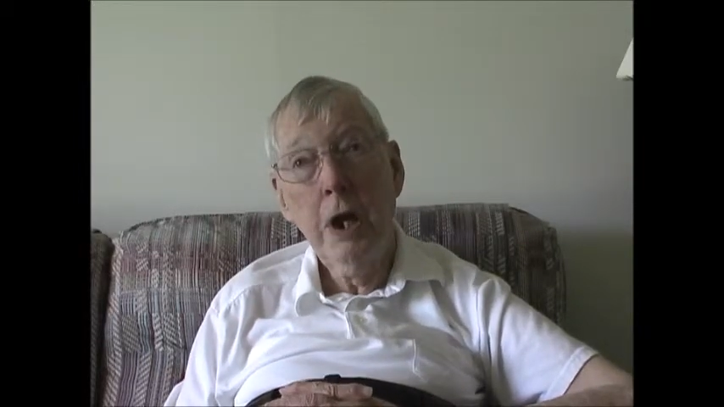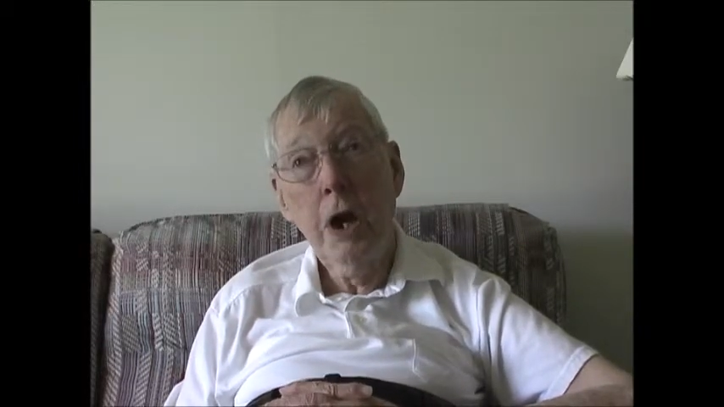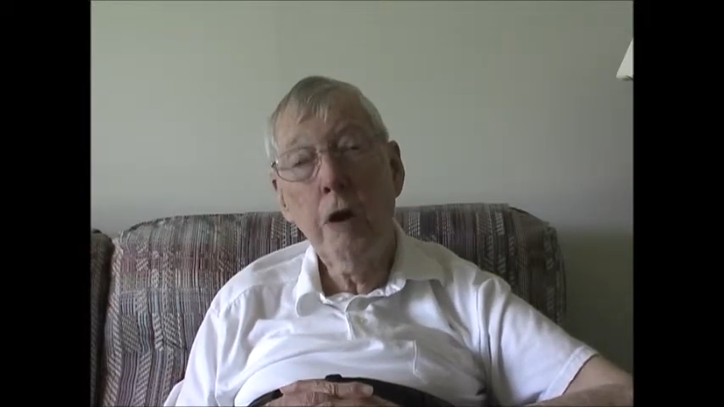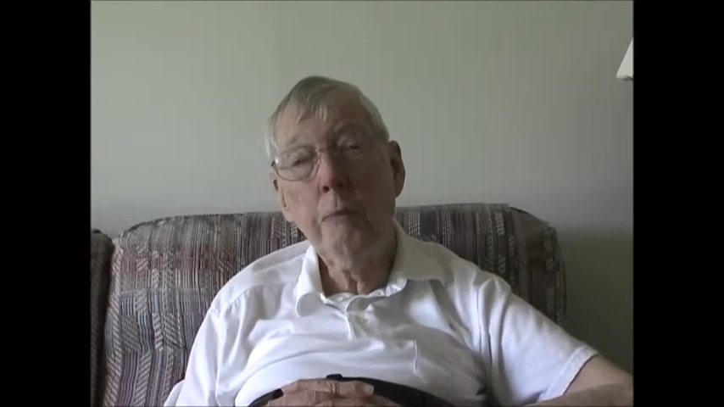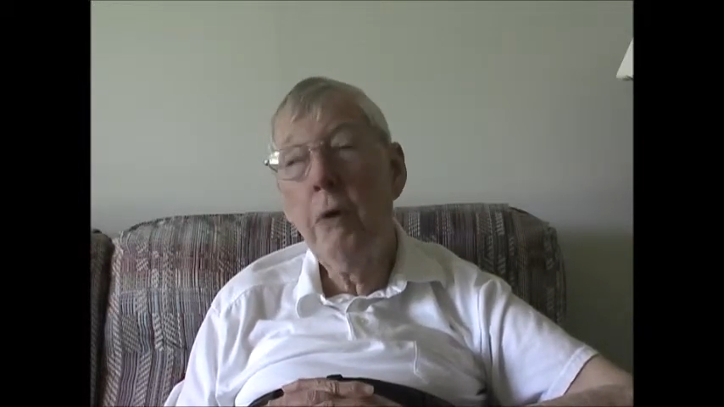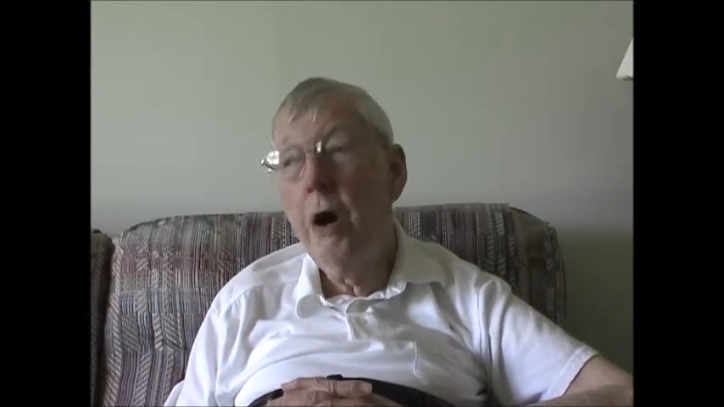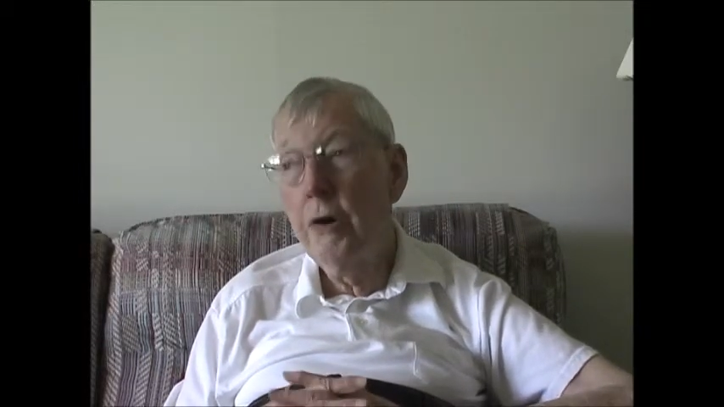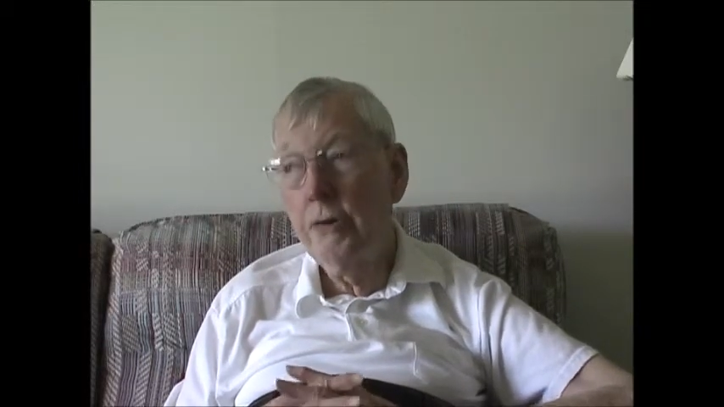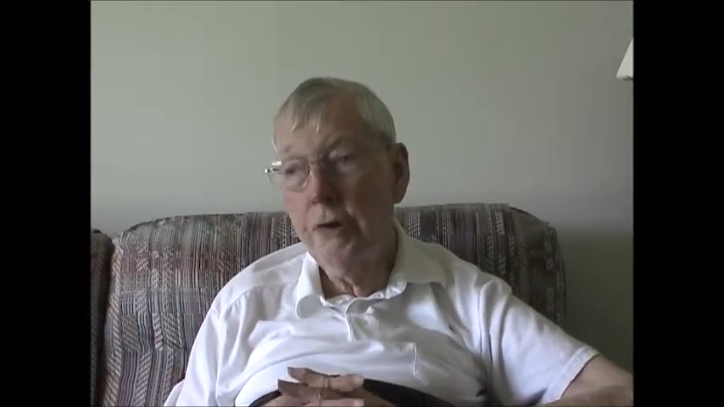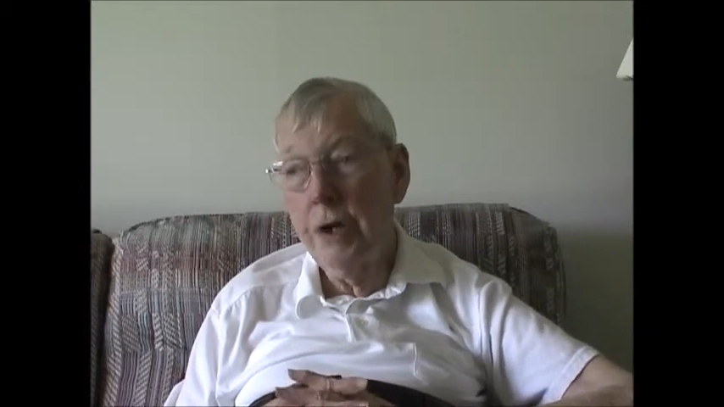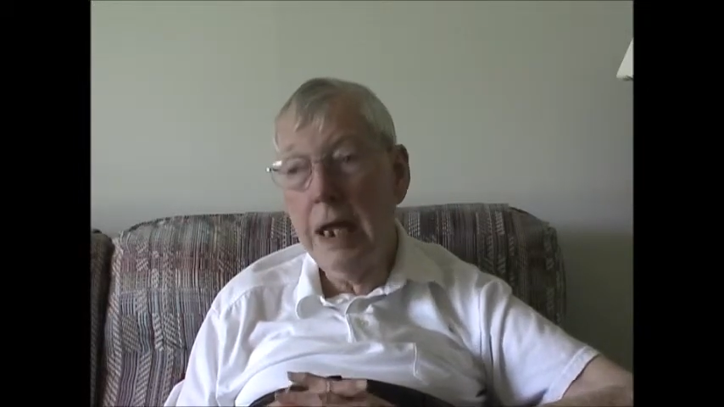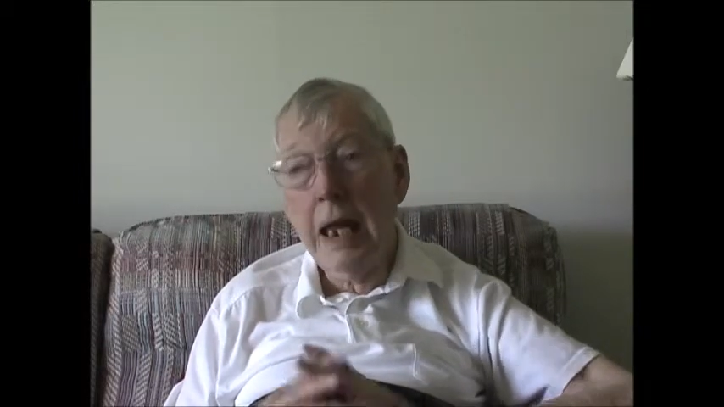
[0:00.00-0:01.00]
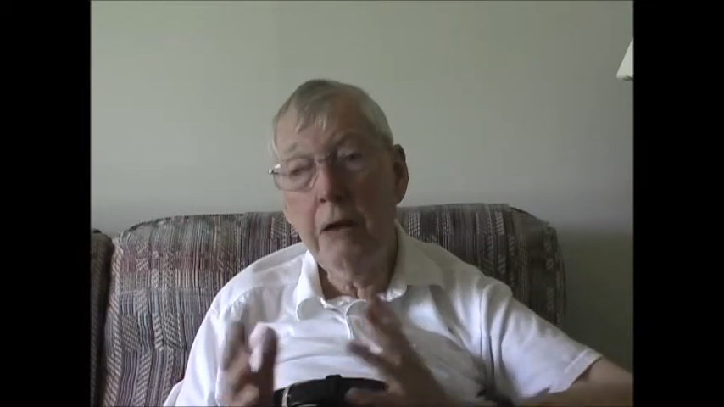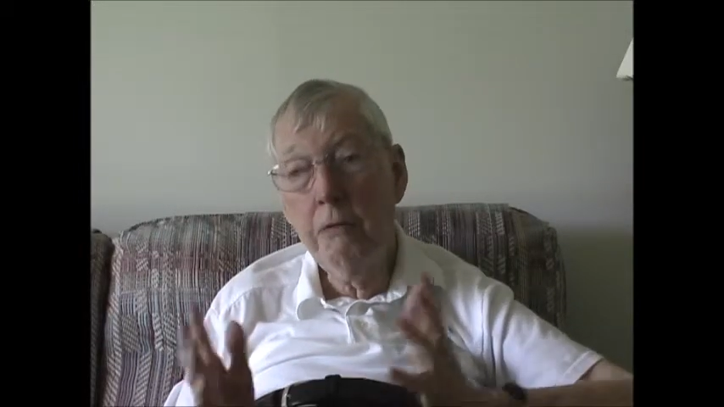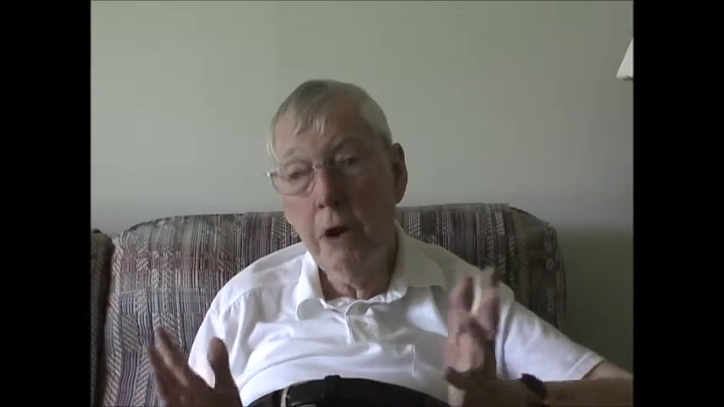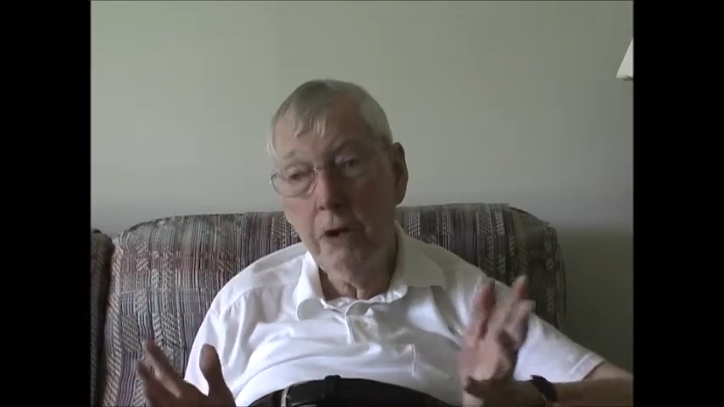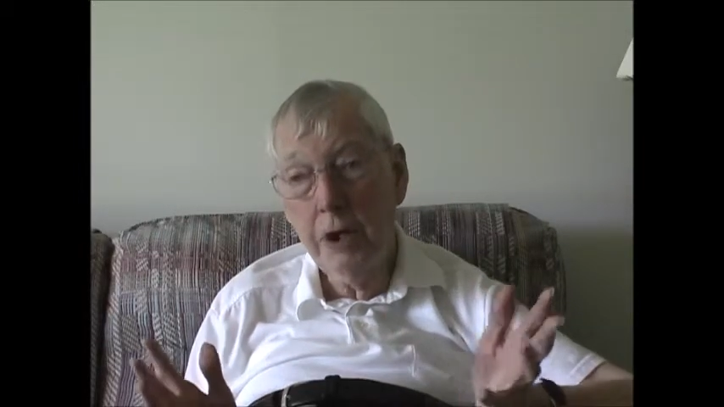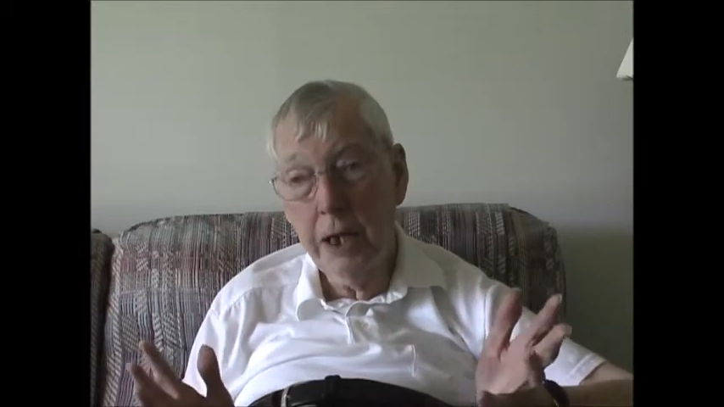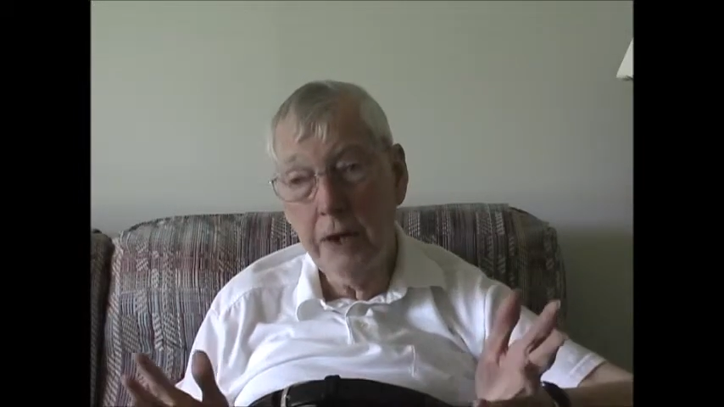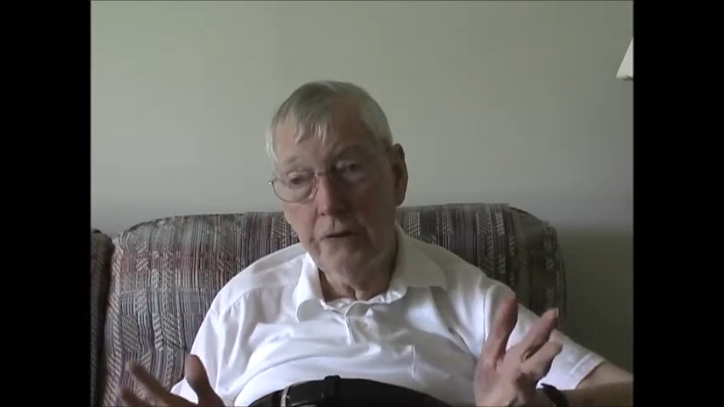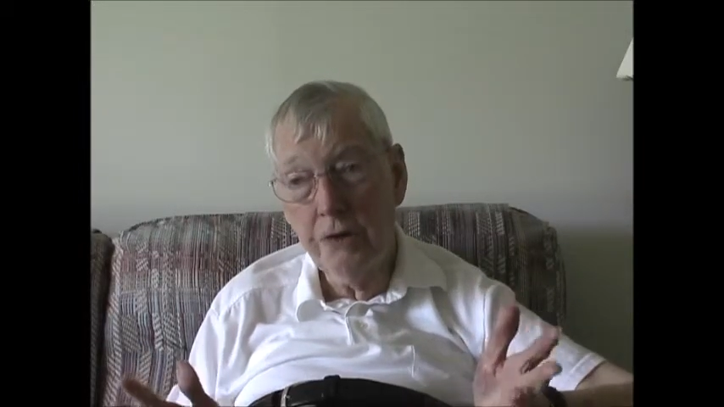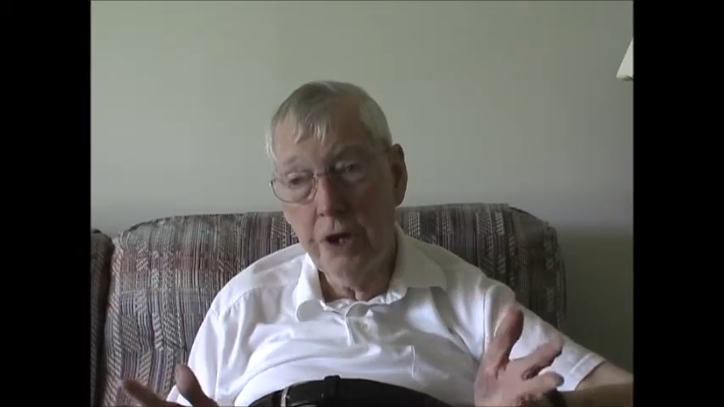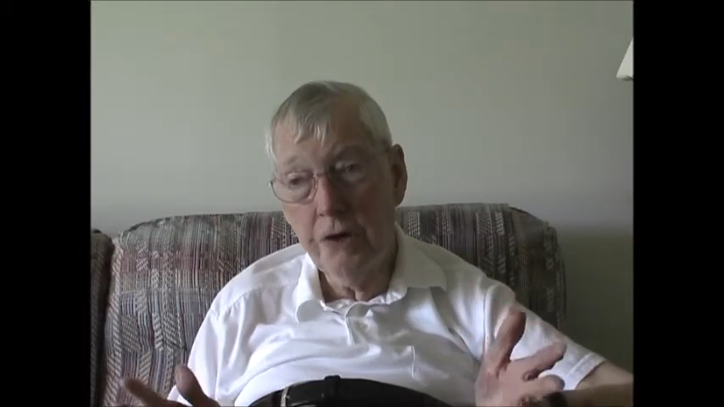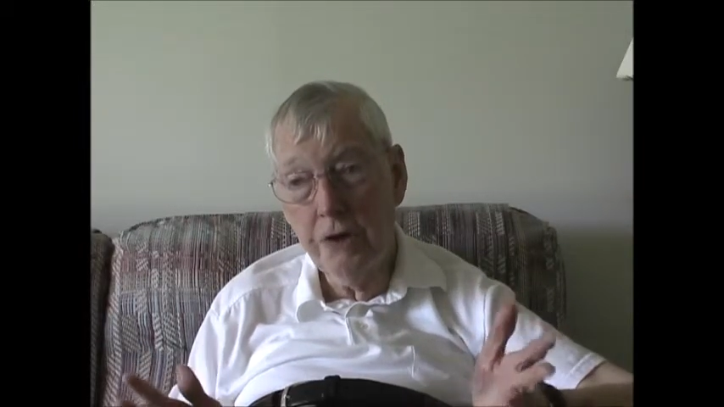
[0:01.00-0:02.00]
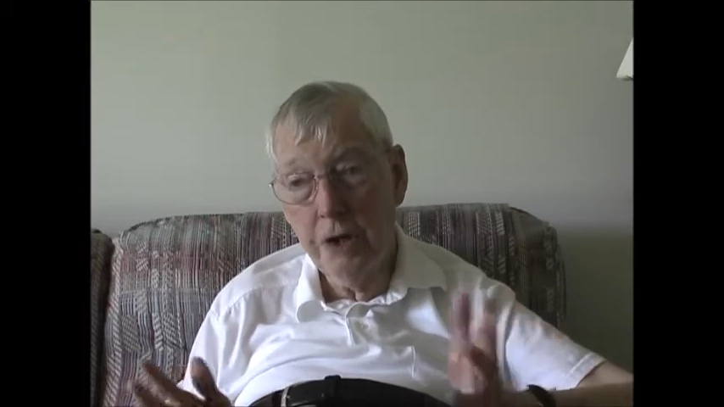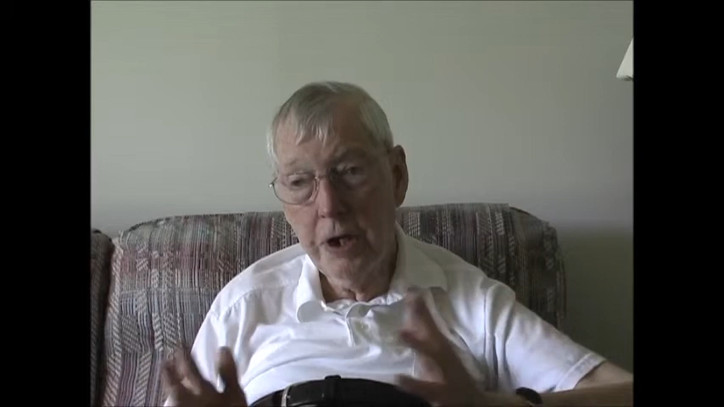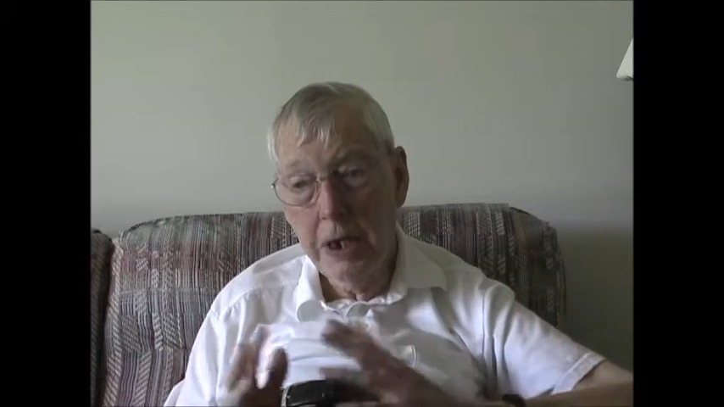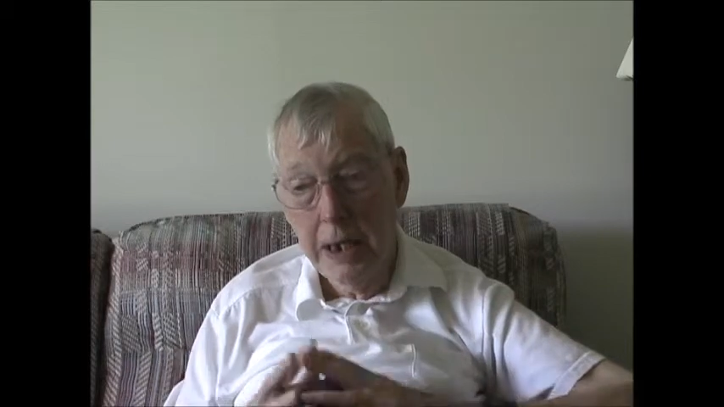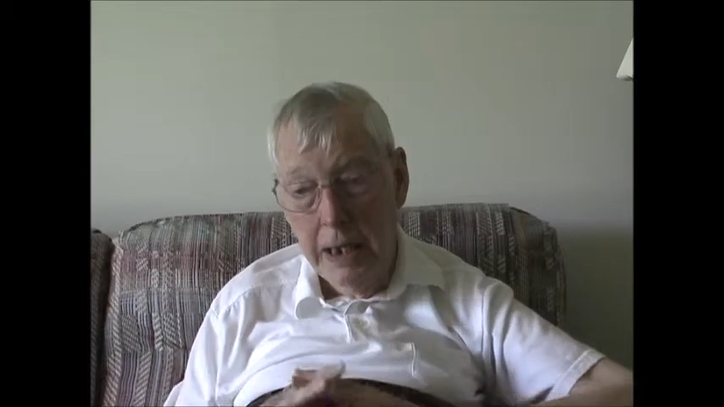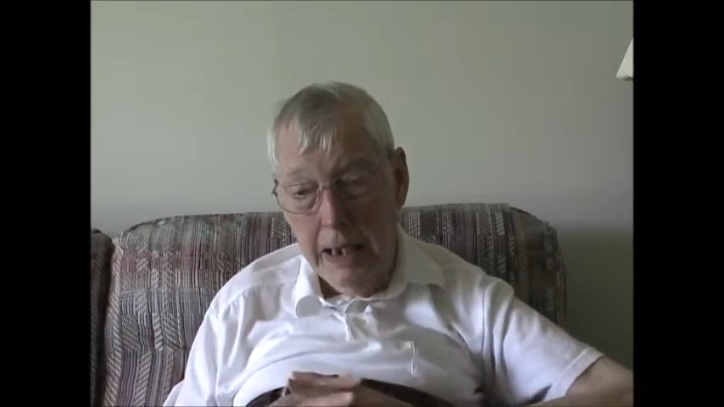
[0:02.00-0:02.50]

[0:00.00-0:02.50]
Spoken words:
Herb Morrison, he worked at that station,